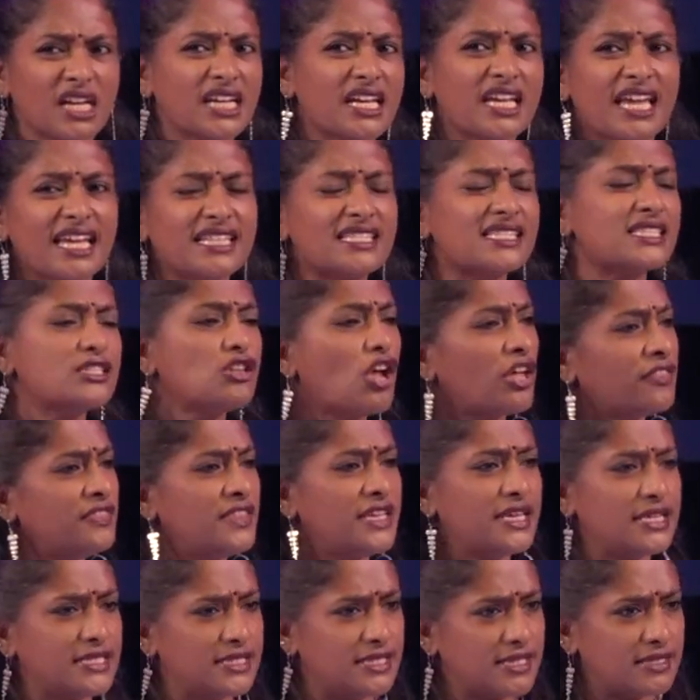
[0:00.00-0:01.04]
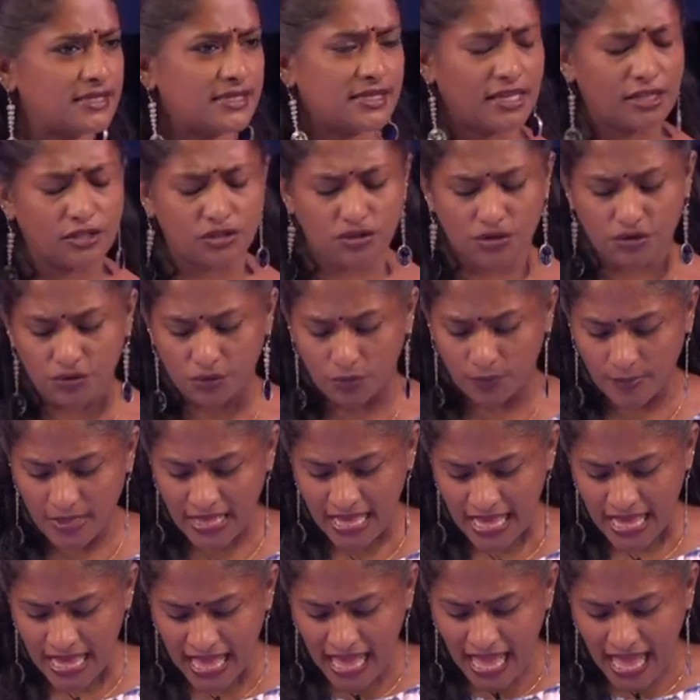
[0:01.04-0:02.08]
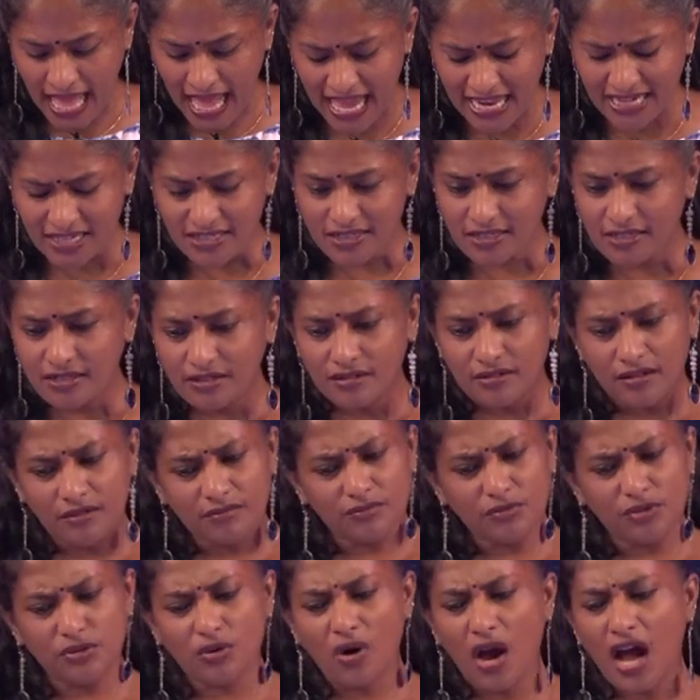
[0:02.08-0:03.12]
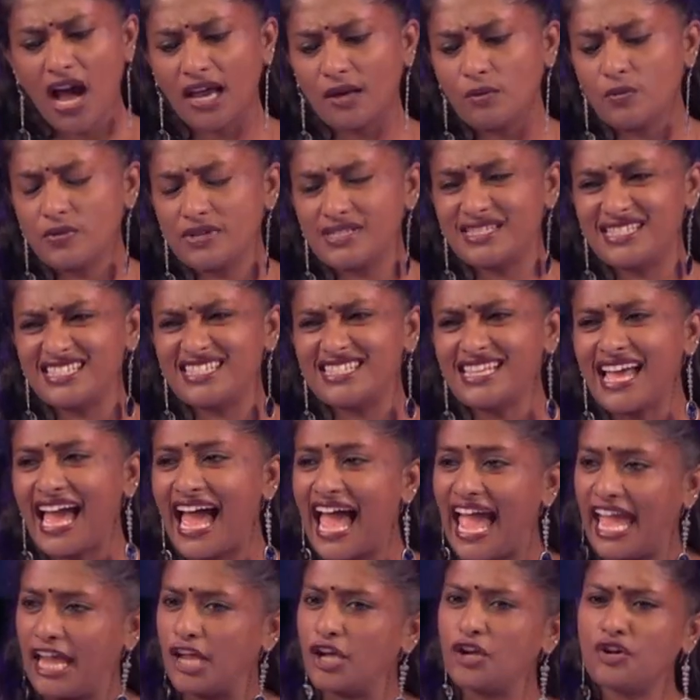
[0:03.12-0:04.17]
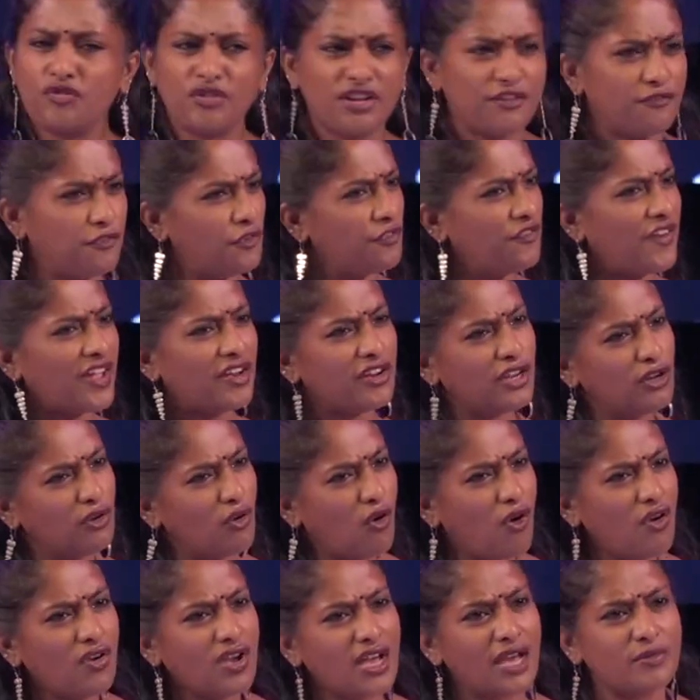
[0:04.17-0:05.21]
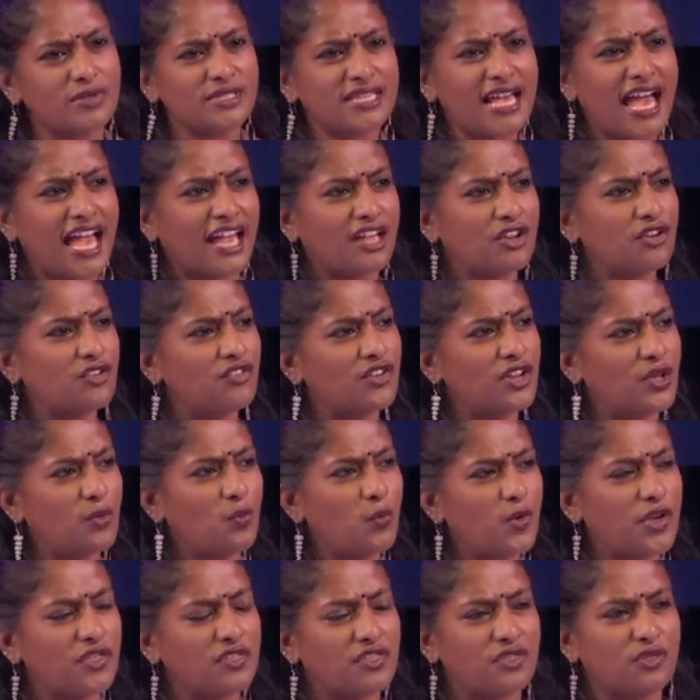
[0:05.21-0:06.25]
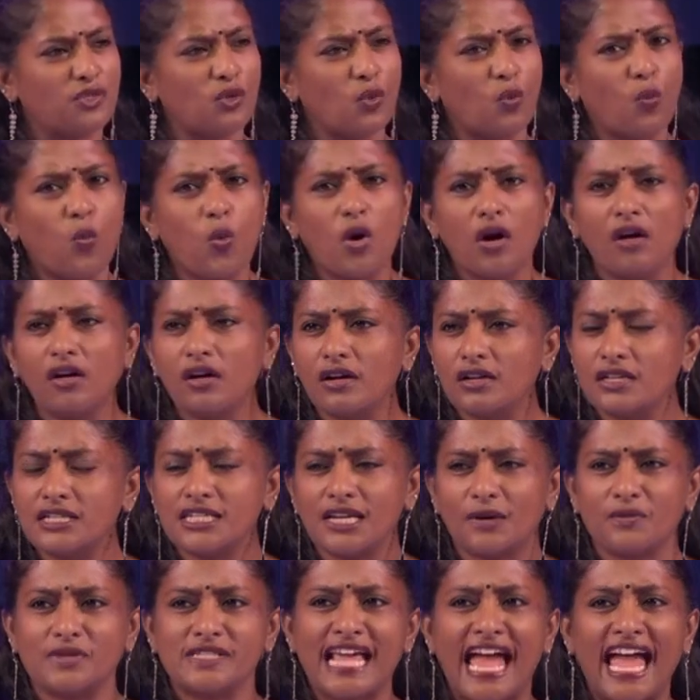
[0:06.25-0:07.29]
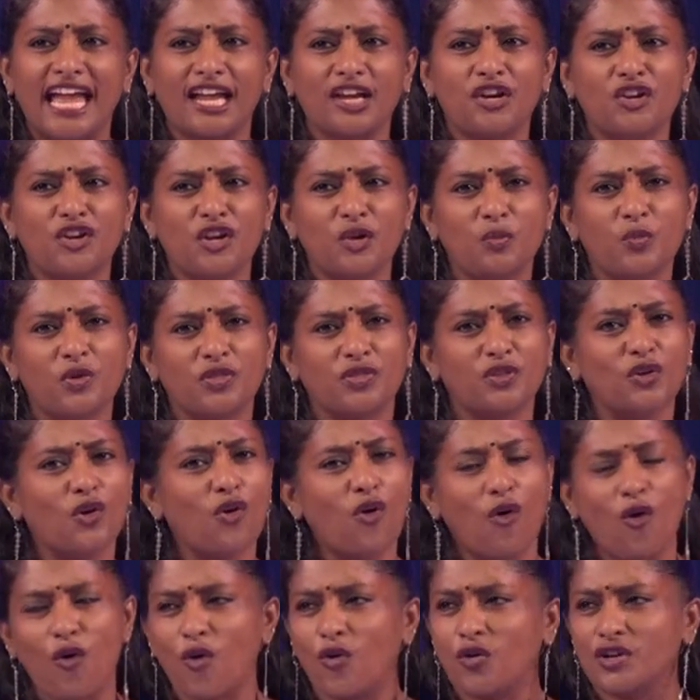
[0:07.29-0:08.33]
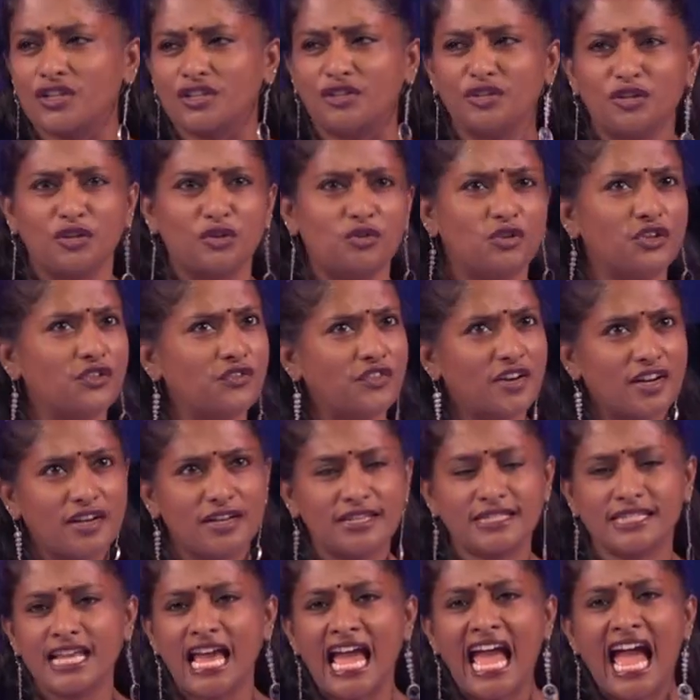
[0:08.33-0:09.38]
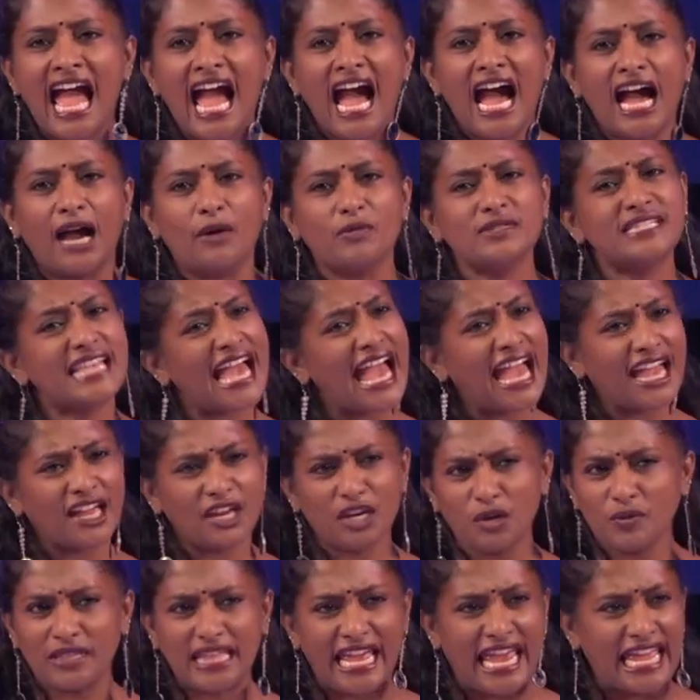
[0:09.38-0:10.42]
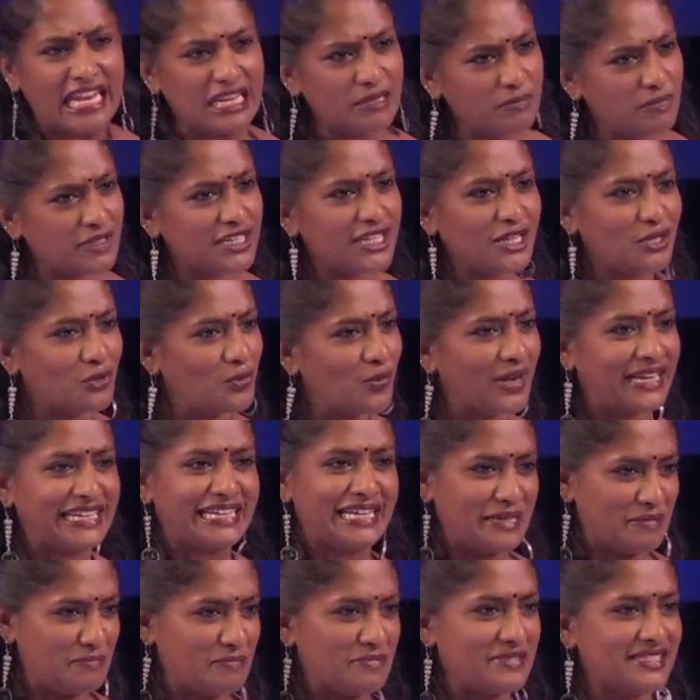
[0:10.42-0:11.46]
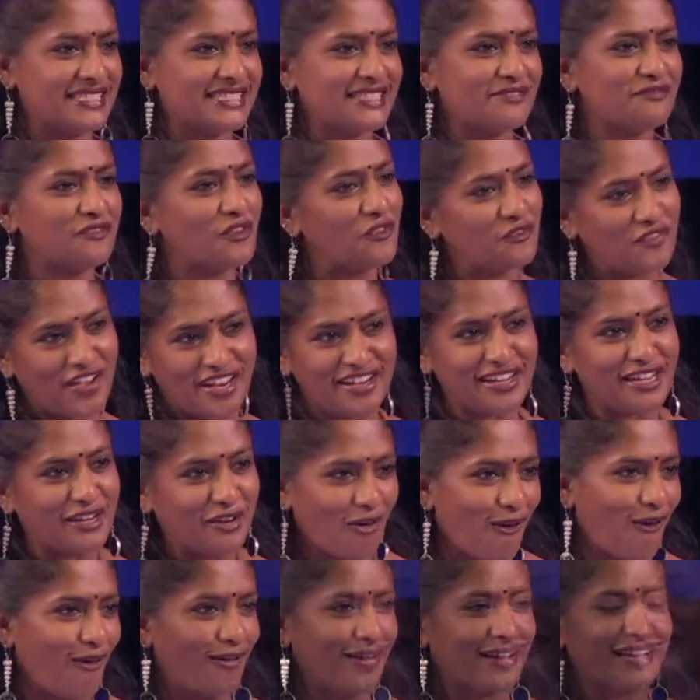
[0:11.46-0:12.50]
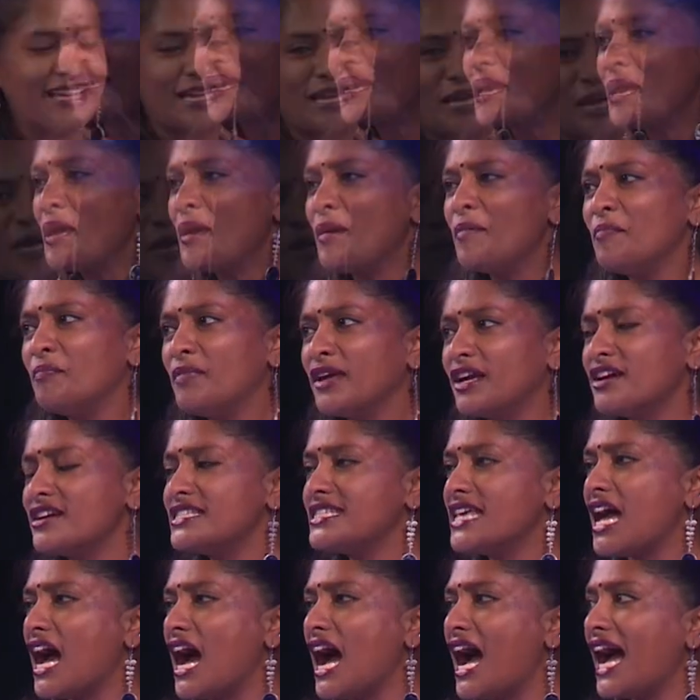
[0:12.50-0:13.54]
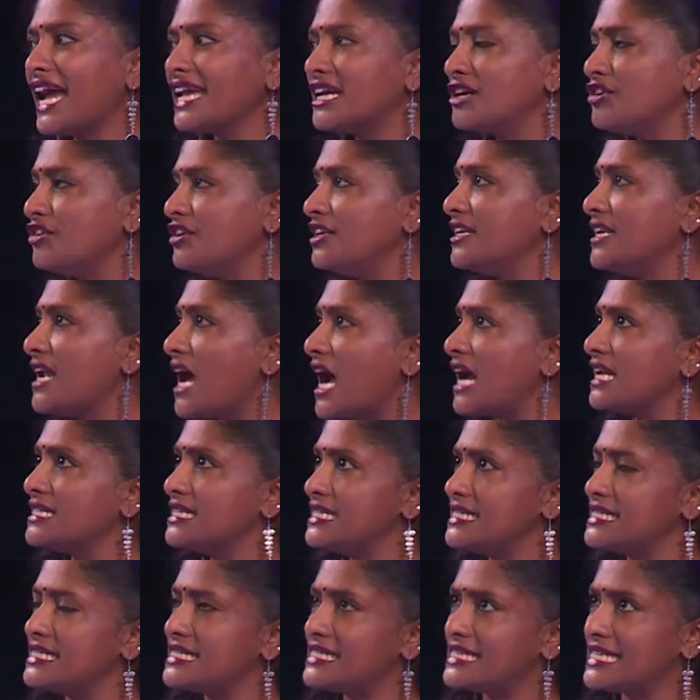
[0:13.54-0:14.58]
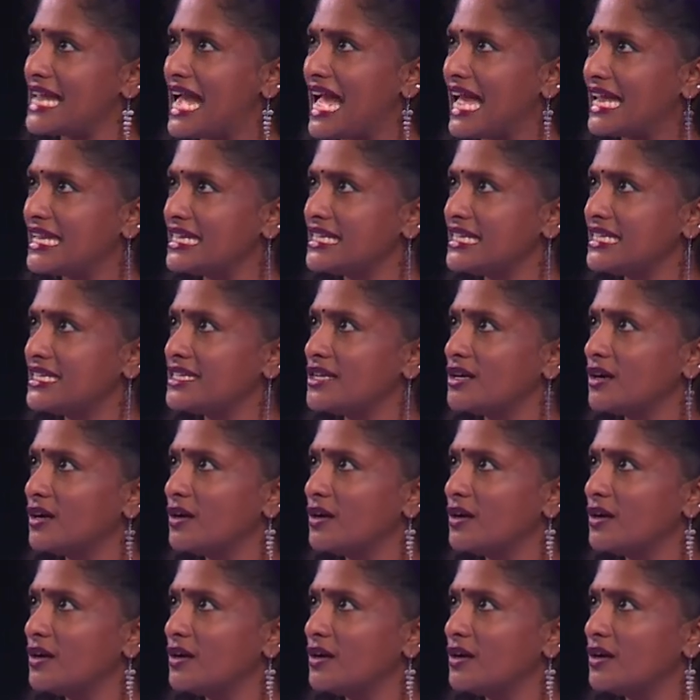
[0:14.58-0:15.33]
it's not the easiest thing to do. And, you know, I was angry for very long. I was angry with the world, I was angry with God, the universe. I was angry with anybody who had limbs for very long because I couldn't understand